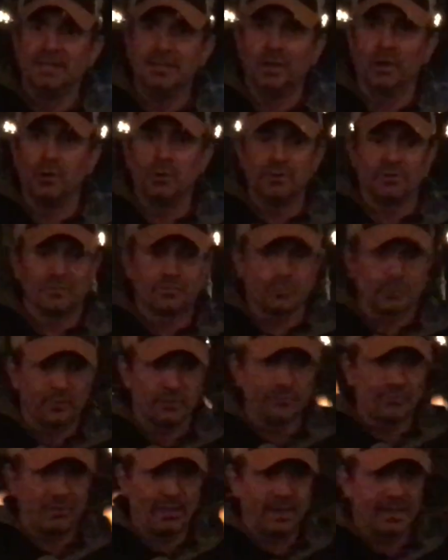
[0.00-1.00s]
To sort
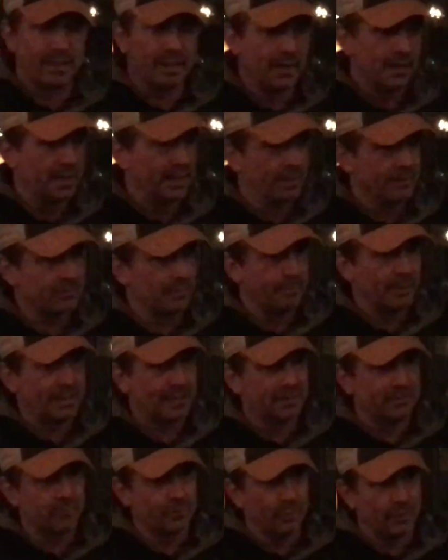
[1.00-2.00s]
of to make
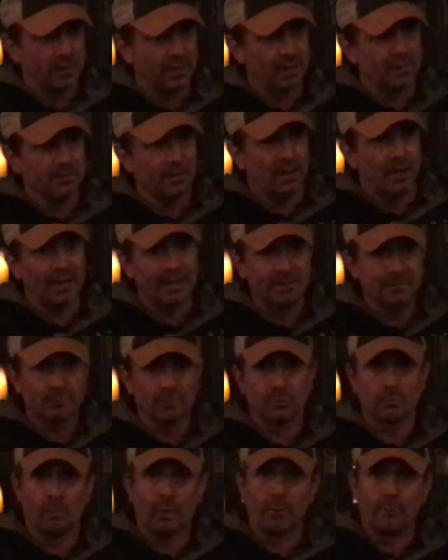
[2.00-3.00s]
it so it aligns
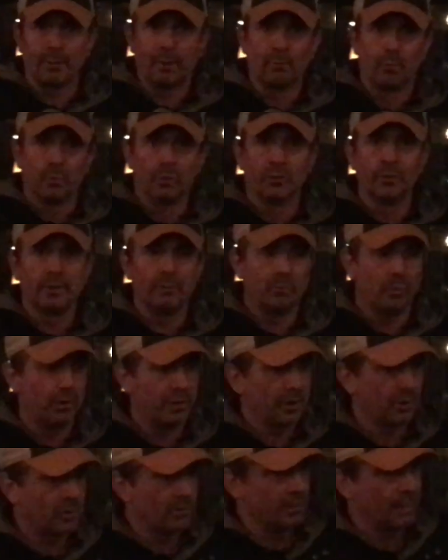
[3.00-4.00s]
with what we really
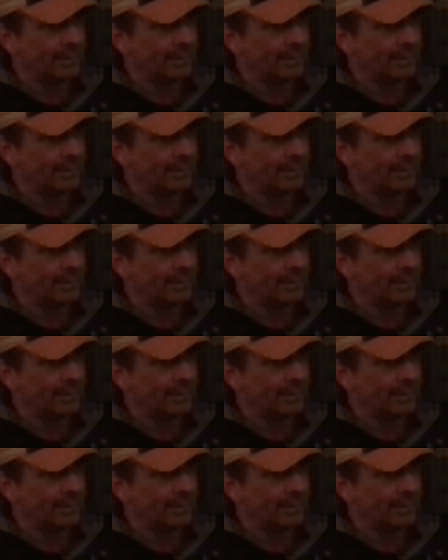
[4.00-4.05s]
want our